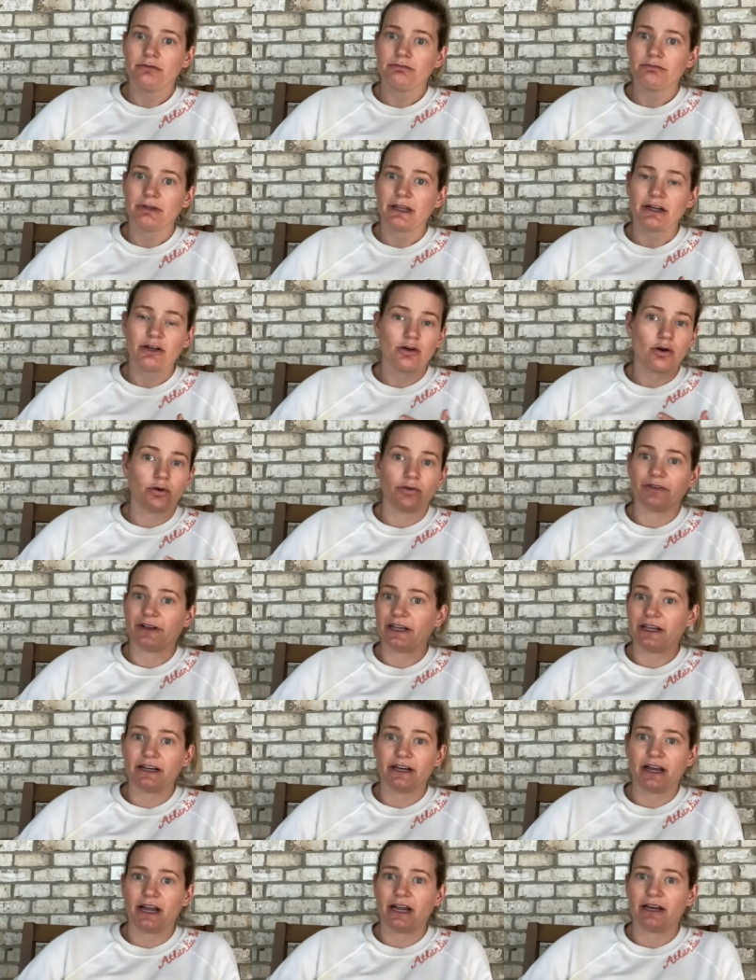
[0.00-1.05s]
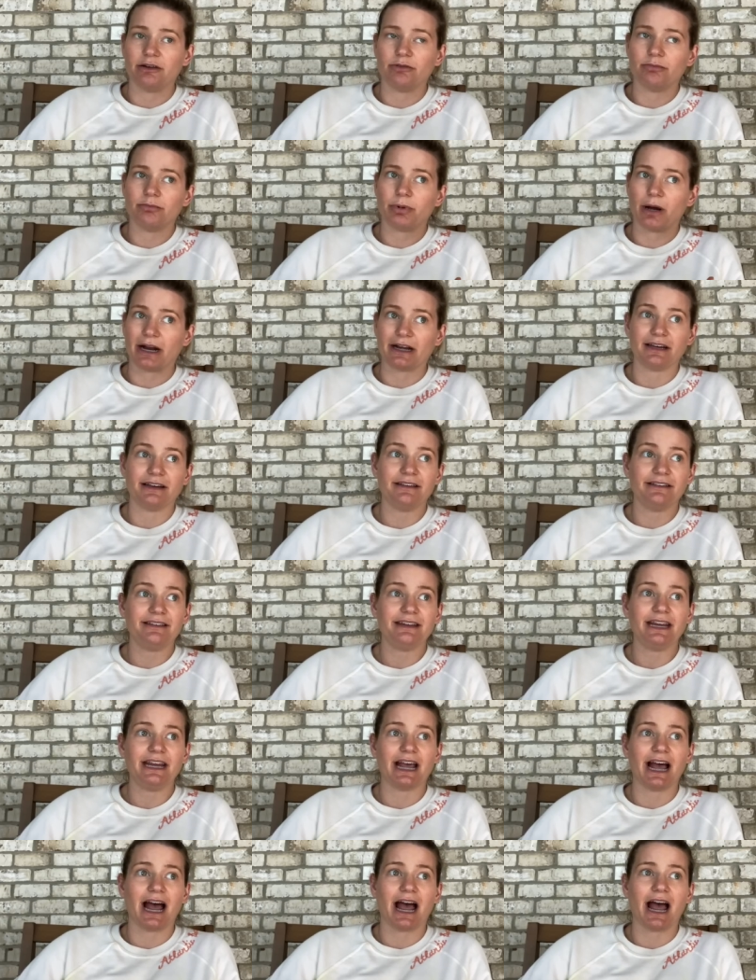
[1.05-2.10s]
like COVID and
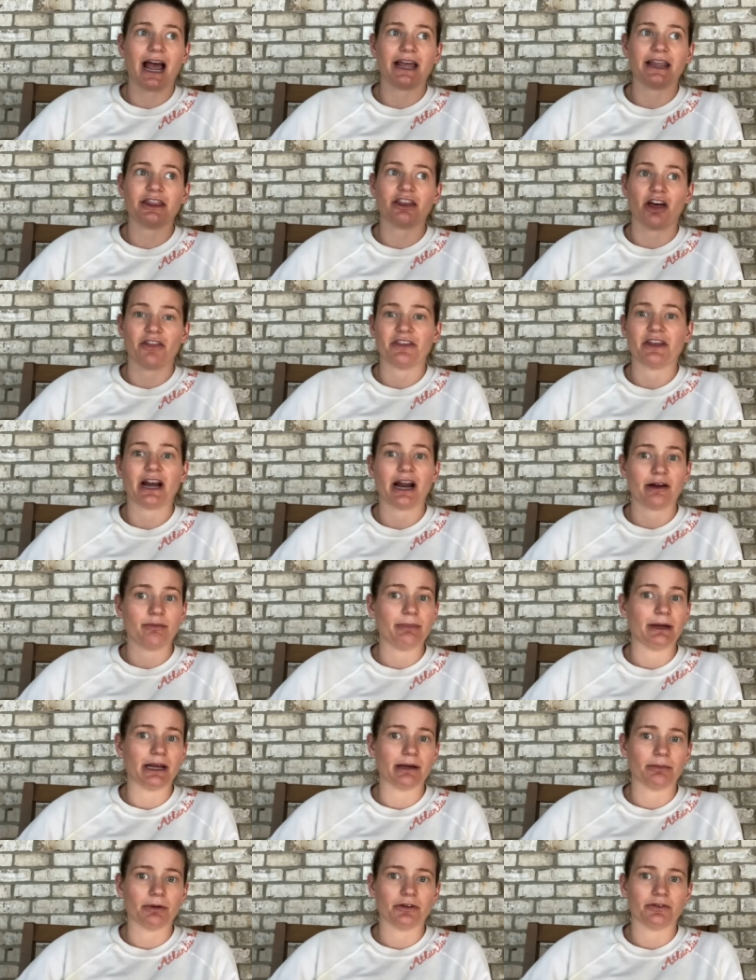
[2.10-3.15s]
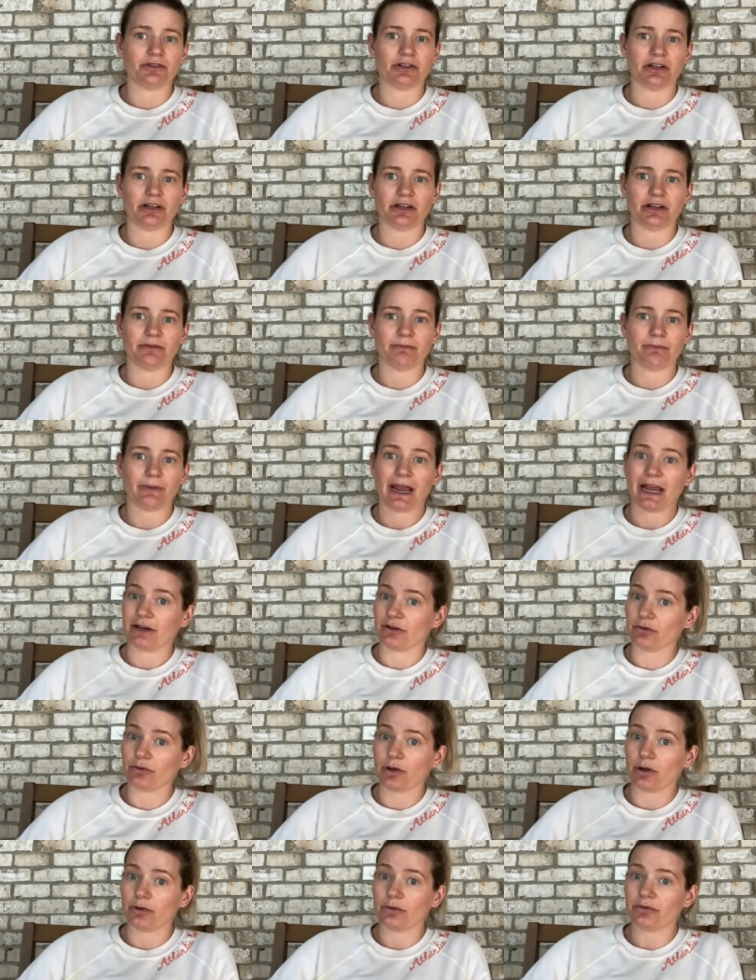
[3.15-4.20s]
pregnancy, I thought that I'd be able to handle
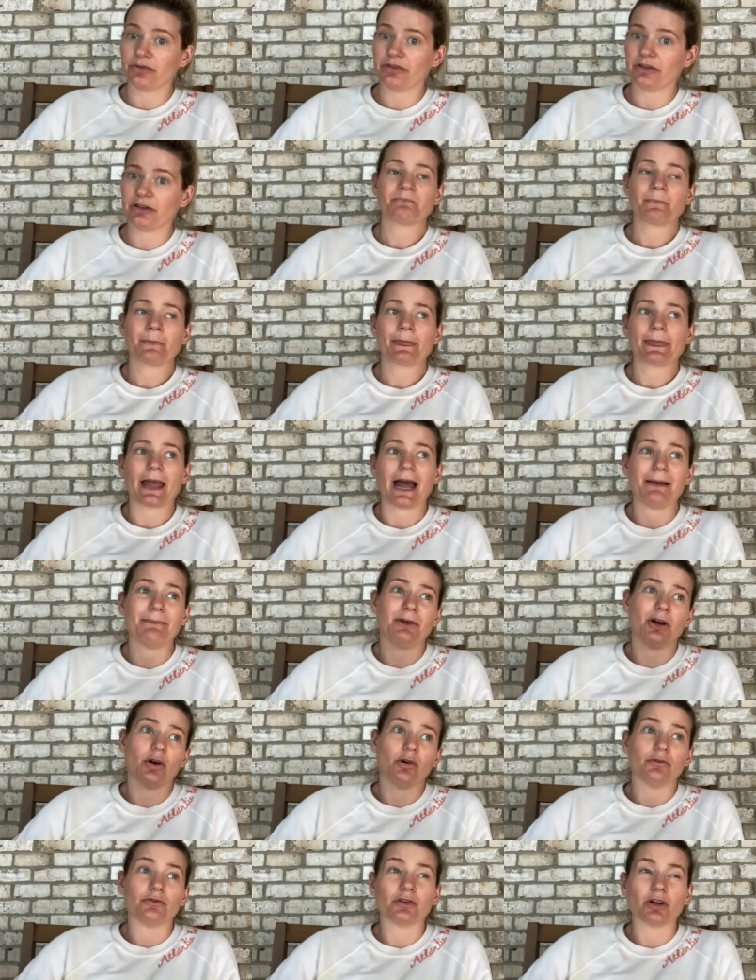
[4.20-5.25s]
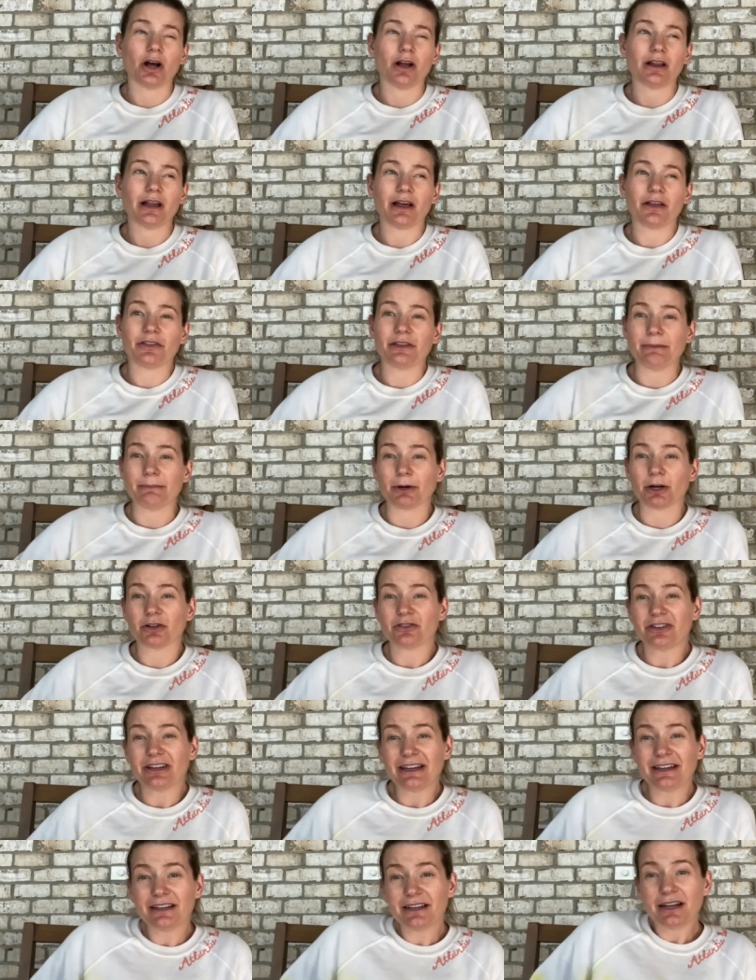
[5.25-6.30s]
those. I'm an overall healthy
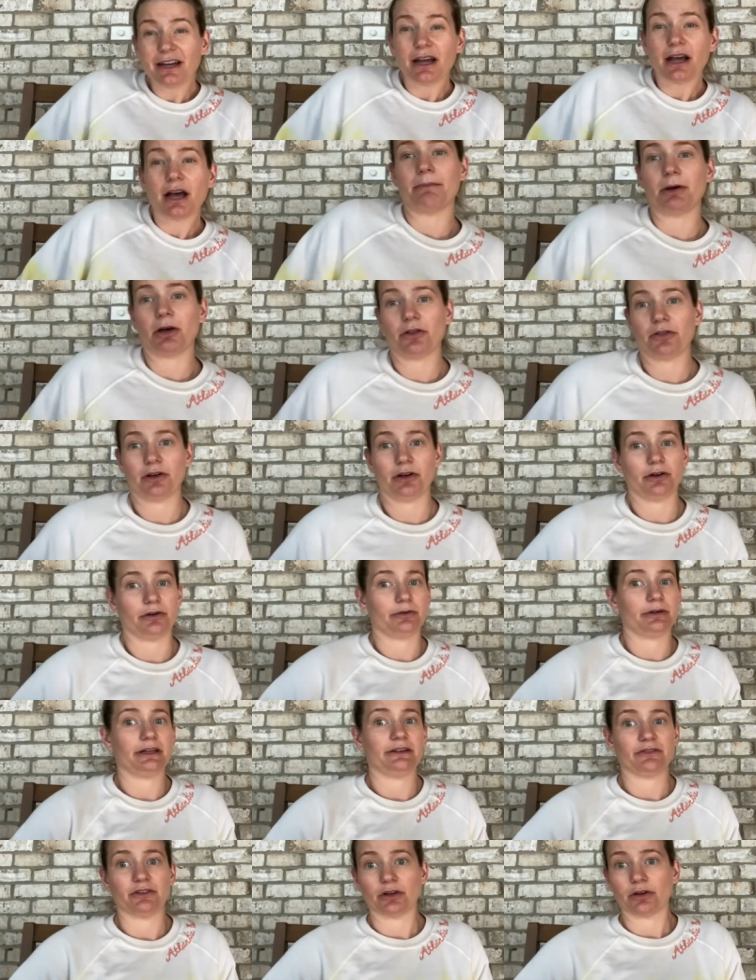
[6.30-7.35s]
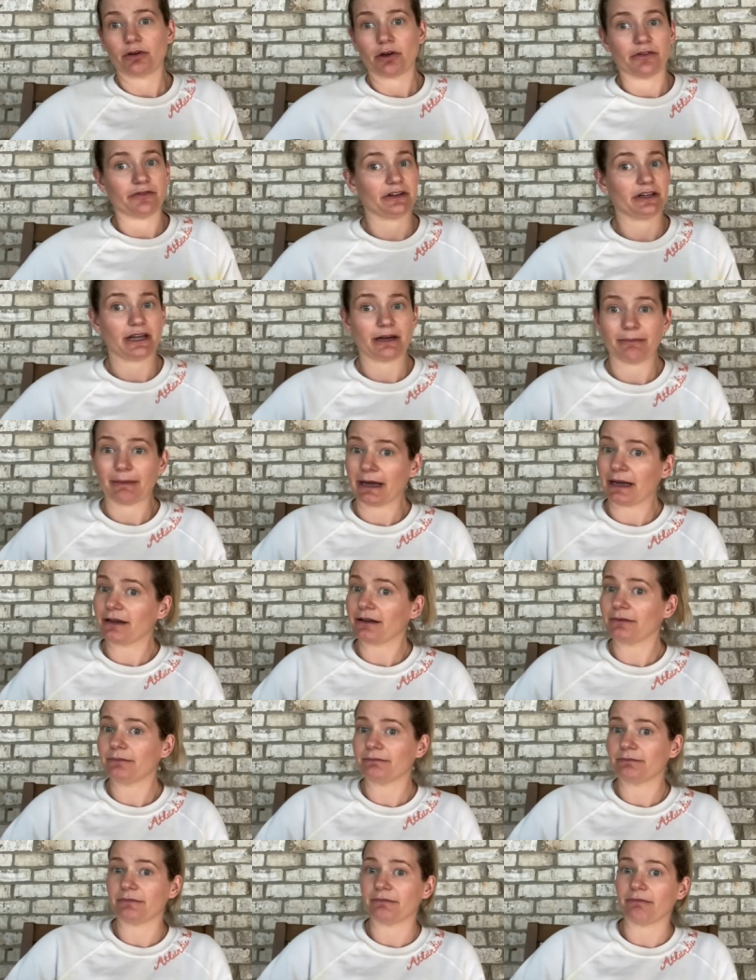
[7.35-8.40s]
person, although even though COVID can make
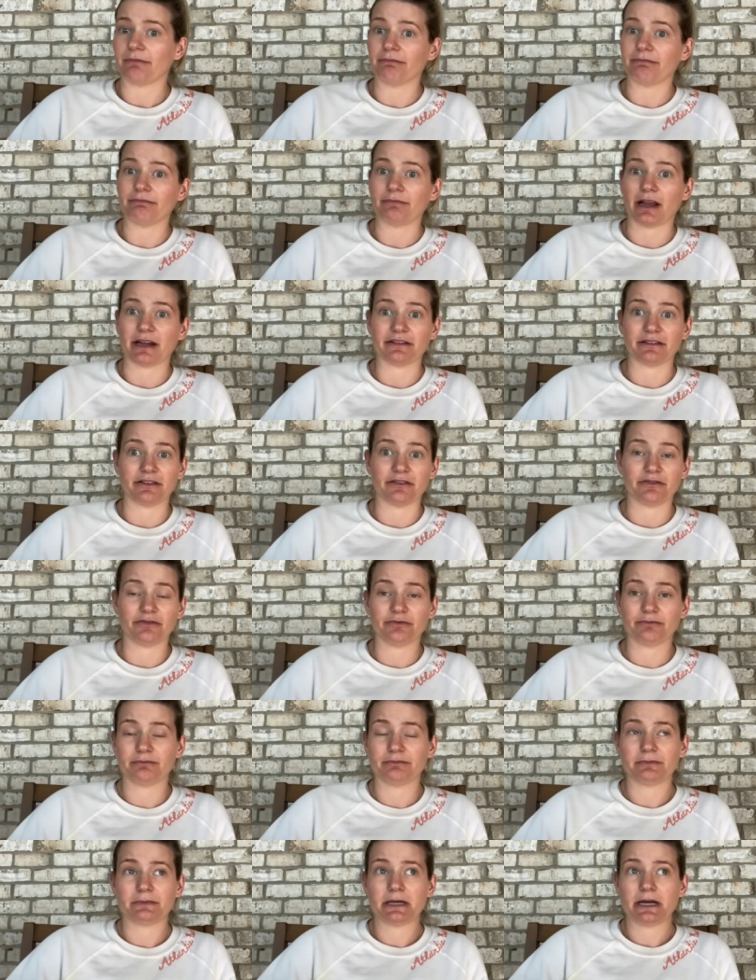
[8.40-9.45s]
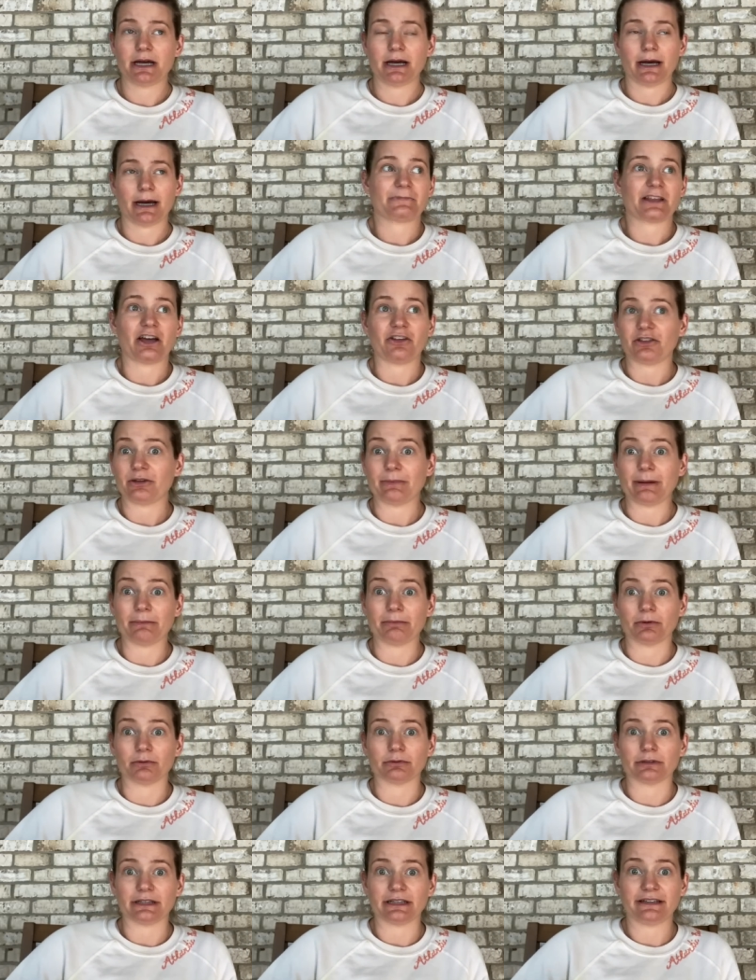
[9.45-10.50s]
lots of healthy people
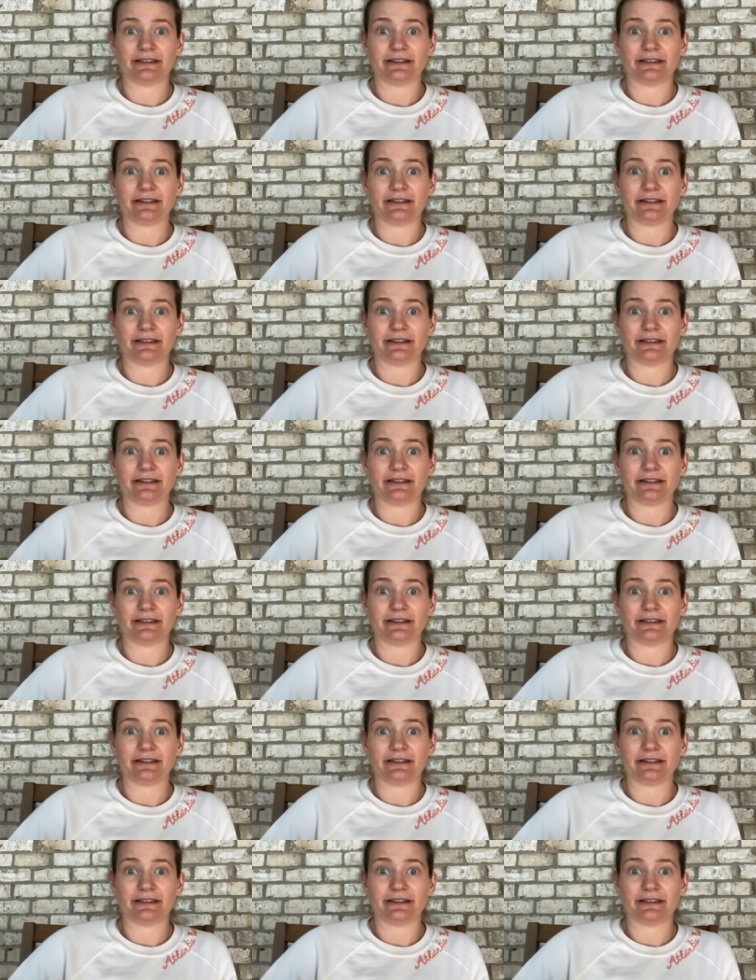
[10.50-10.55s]
really